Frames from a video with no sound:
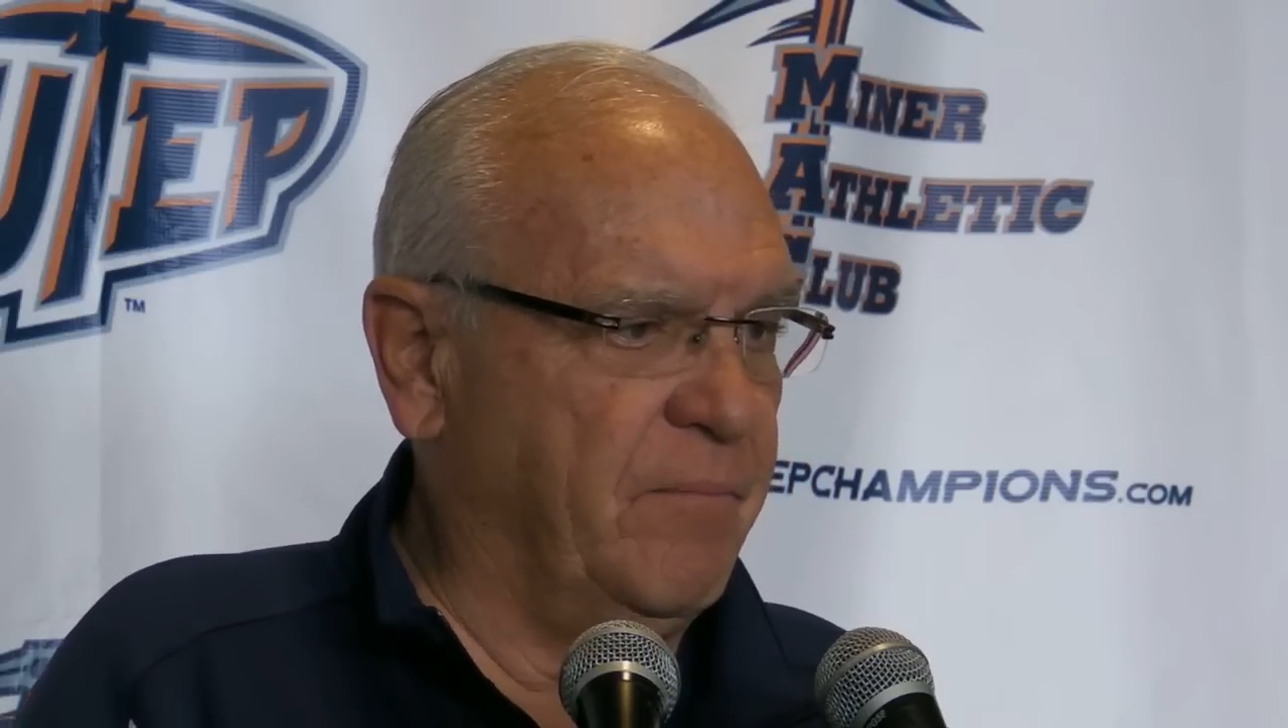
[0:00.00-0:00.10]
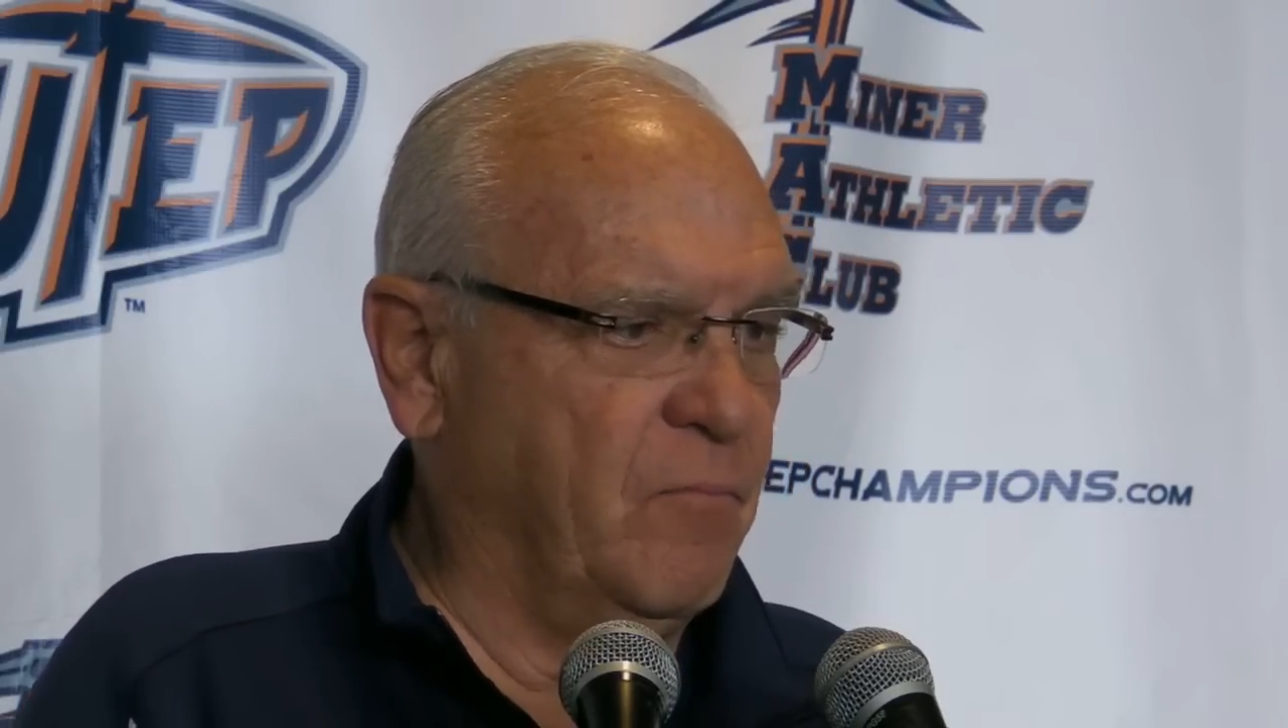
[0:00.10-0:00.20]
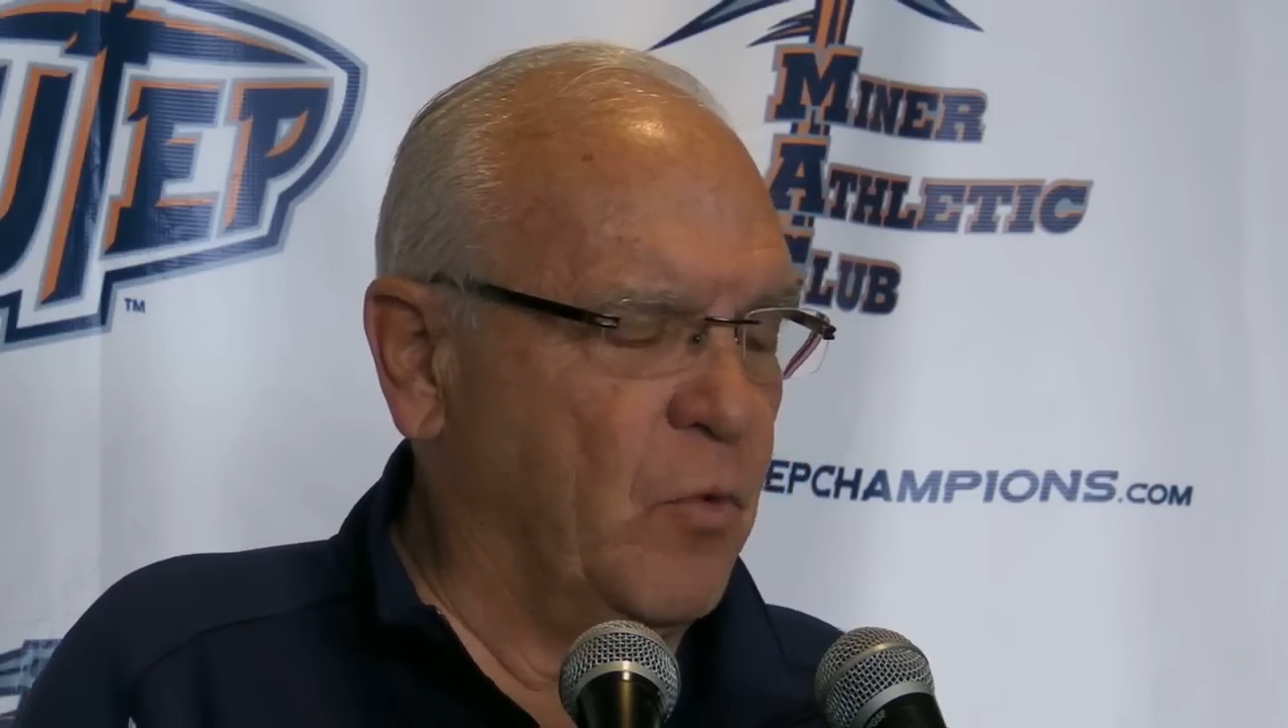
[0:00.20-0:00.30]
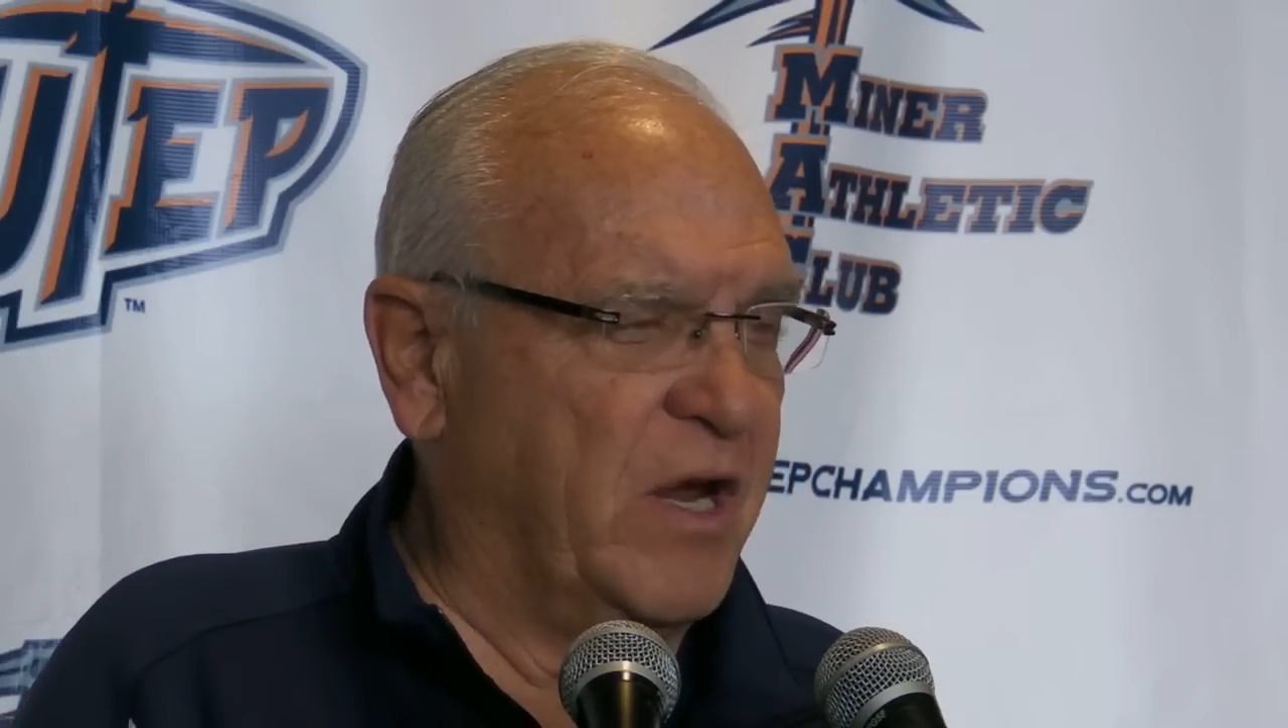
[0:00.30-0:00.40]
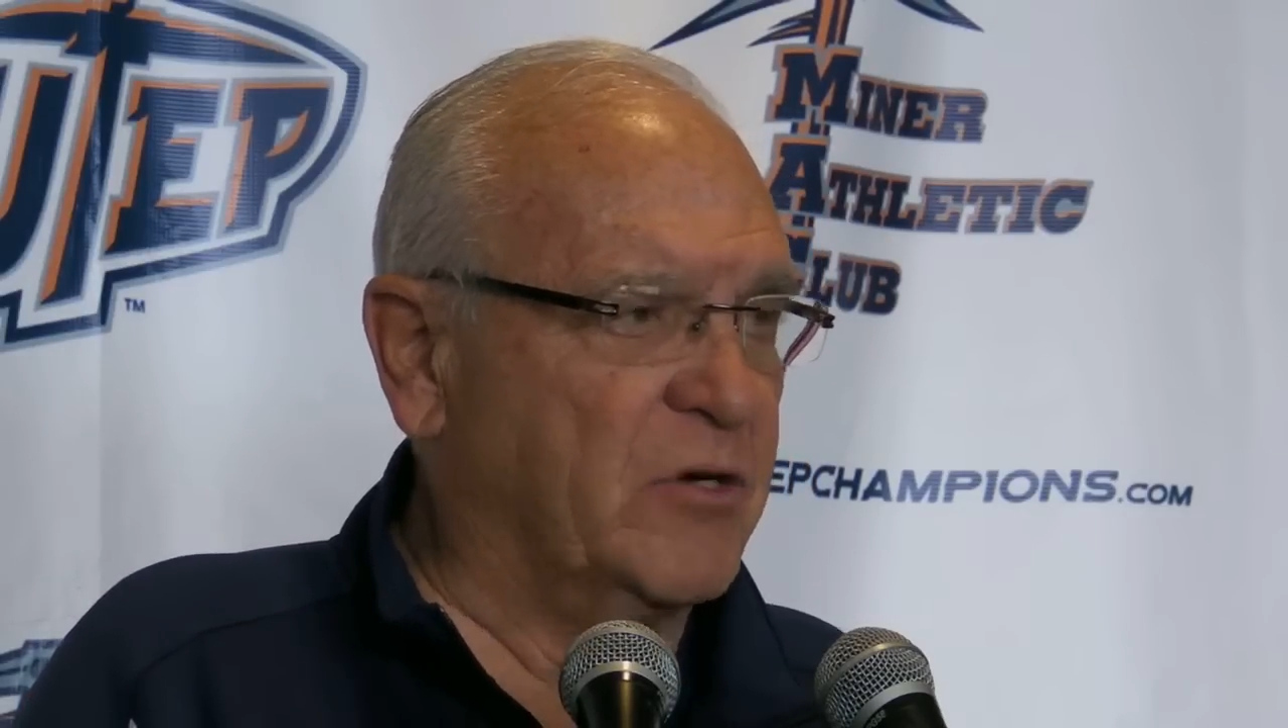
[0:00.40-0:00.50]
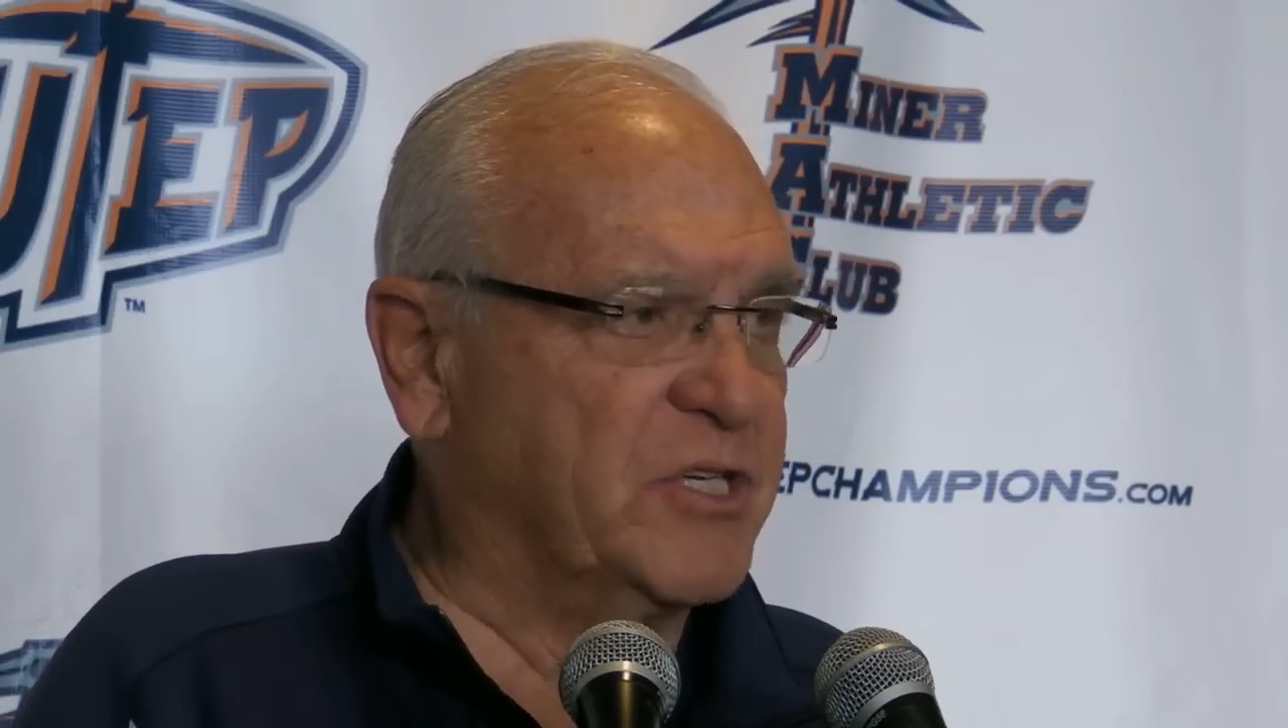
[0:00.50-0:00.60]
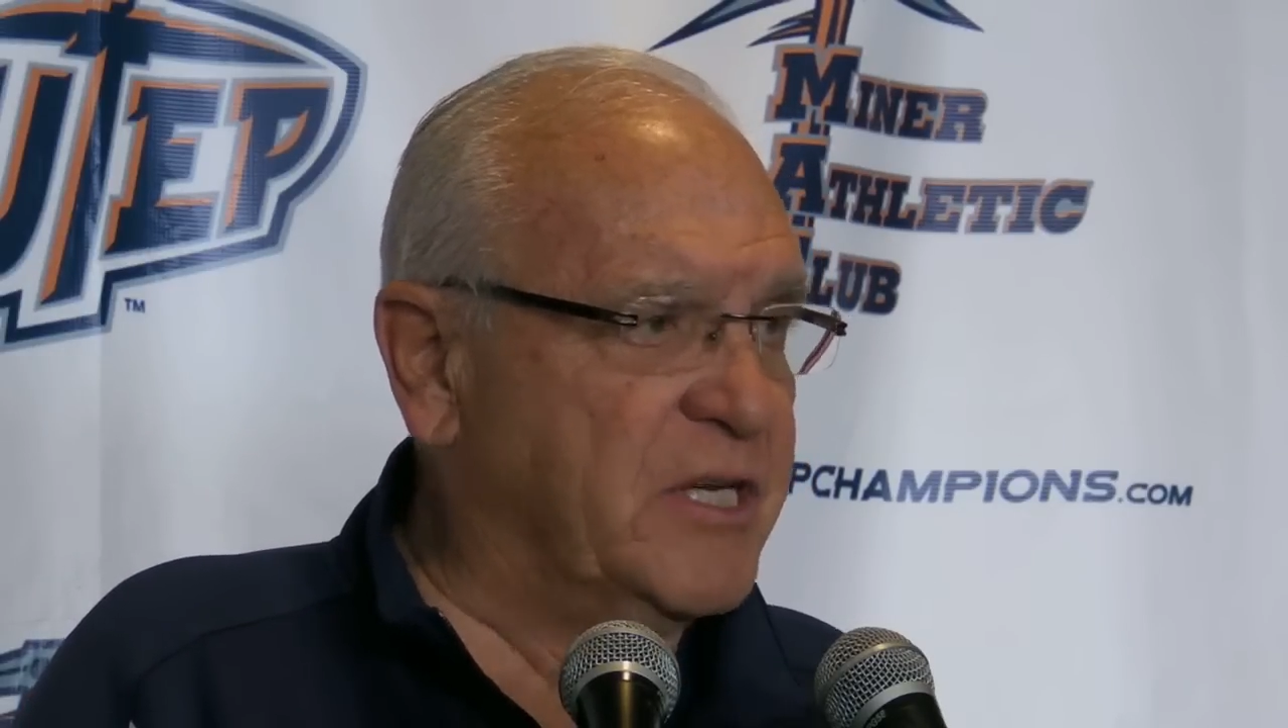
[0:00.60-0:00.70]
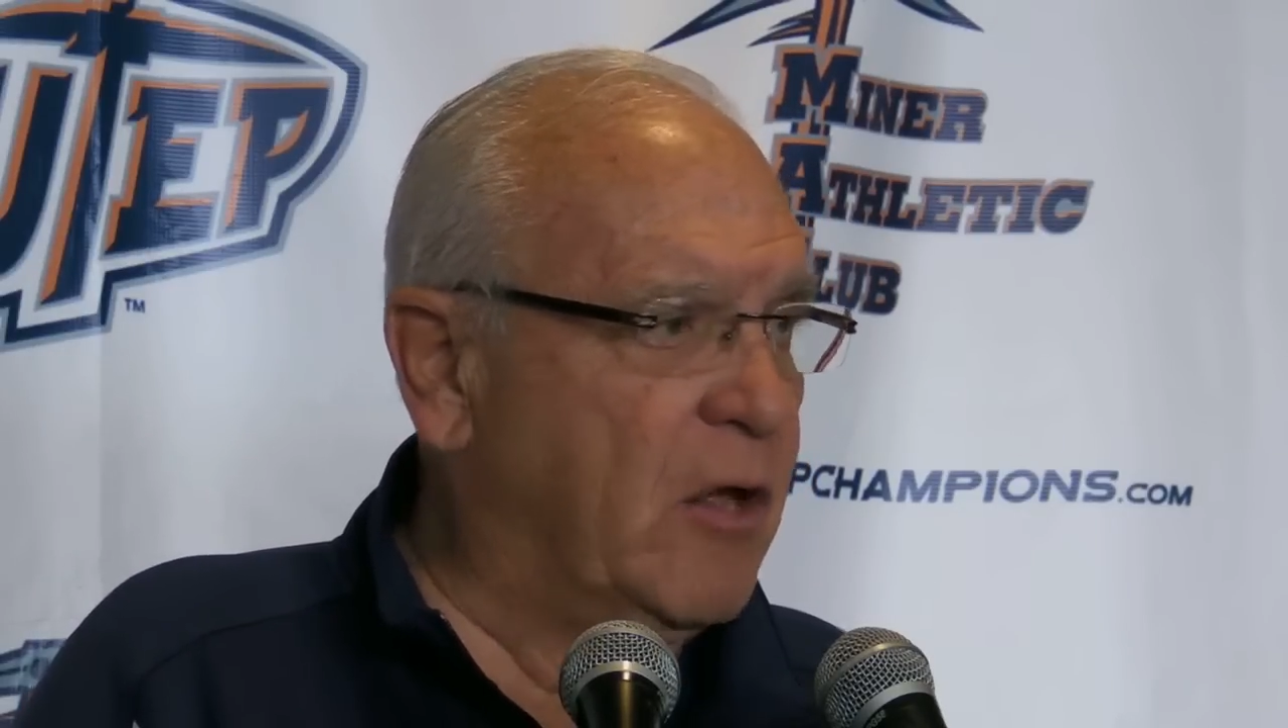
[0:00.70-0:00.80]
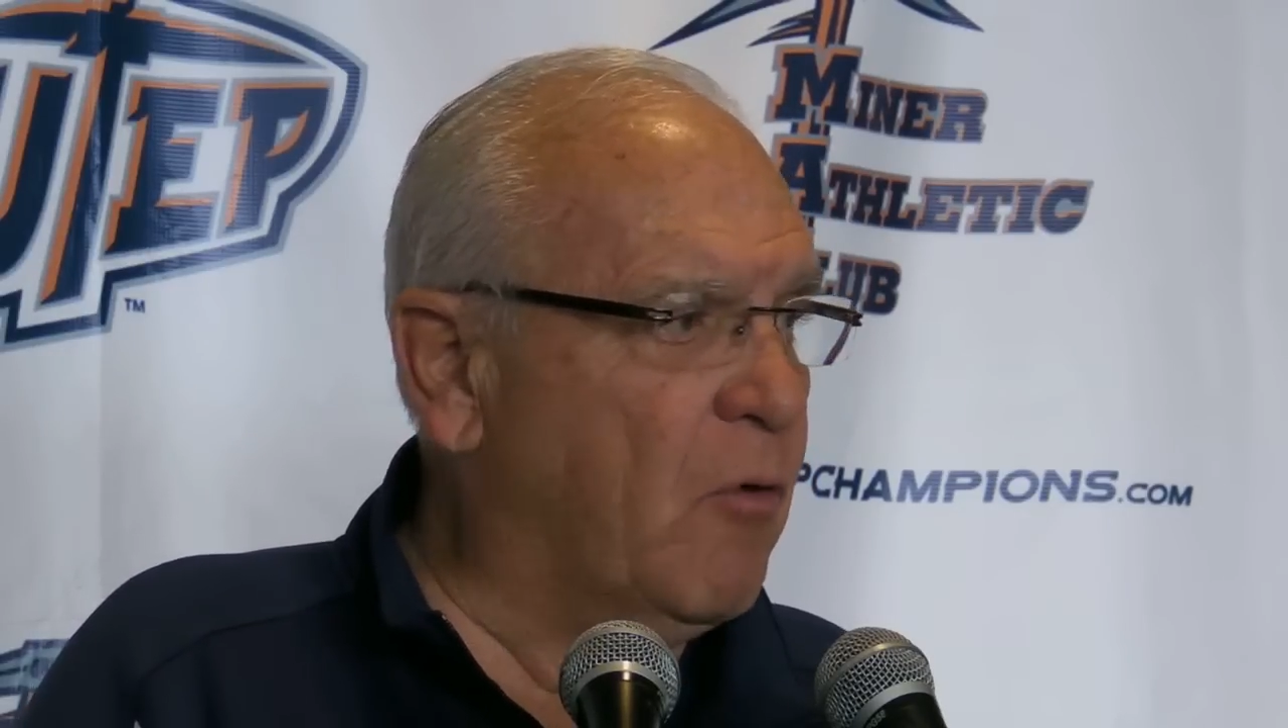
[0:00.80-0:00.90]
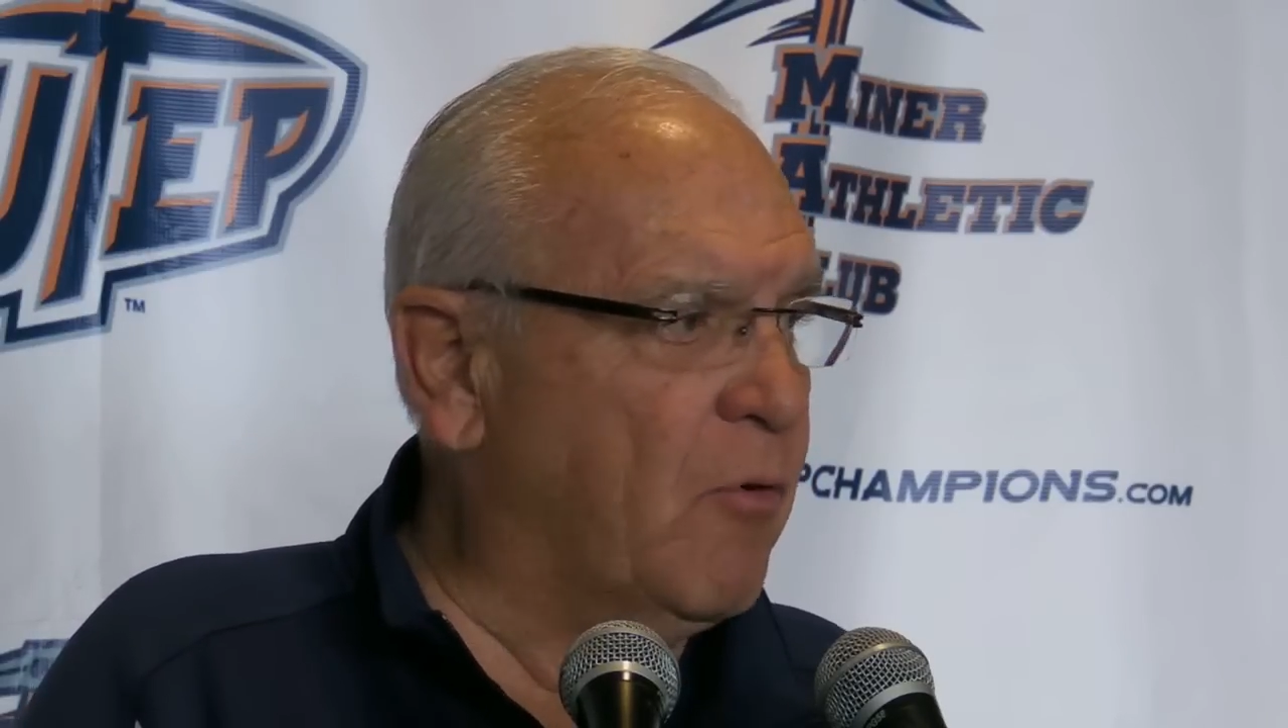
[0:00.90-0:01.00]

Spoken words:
we are still